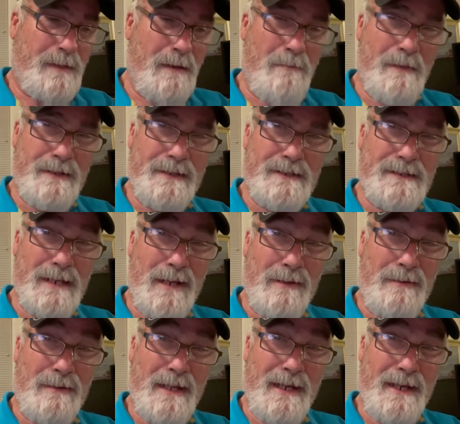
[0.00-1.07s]
But this
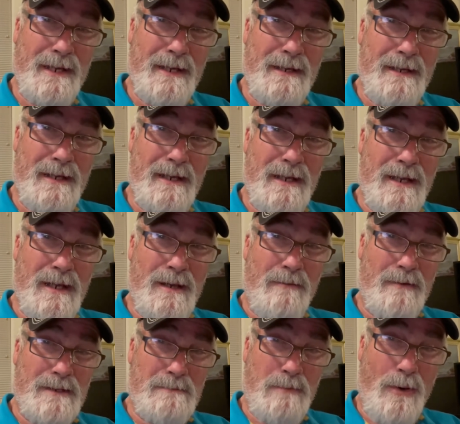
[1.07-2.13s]
young lady
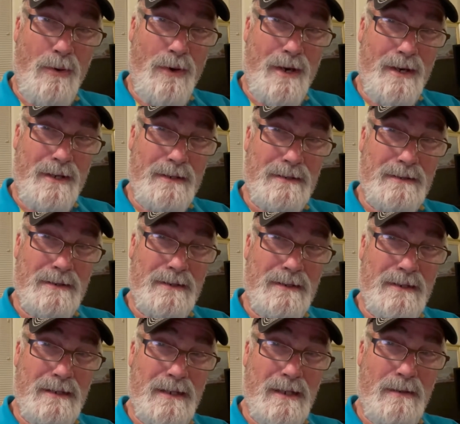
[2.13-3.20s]
was born
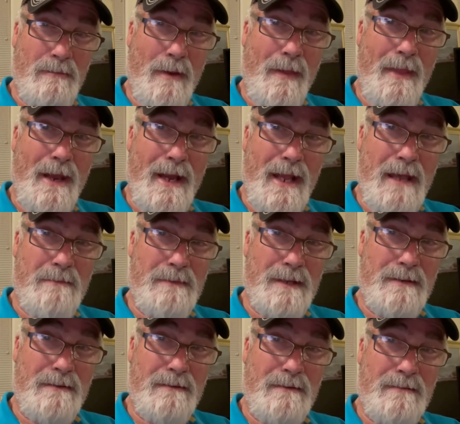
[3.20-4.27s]
when that
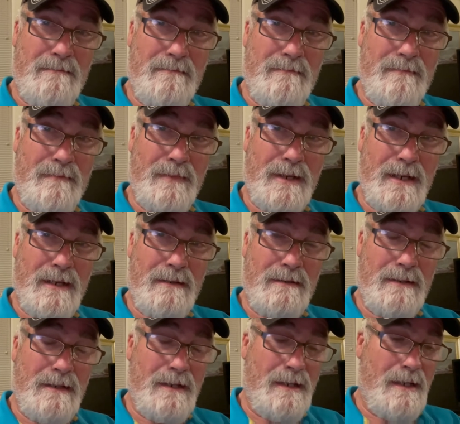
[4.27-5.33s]
happened, okay?
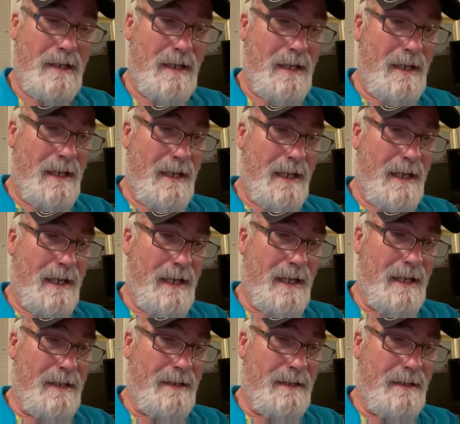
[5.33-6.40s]

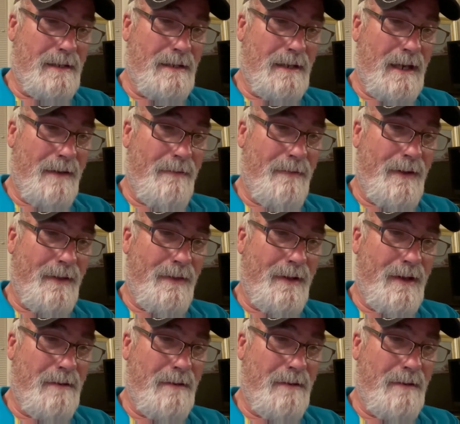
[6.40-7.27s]
And I, I thought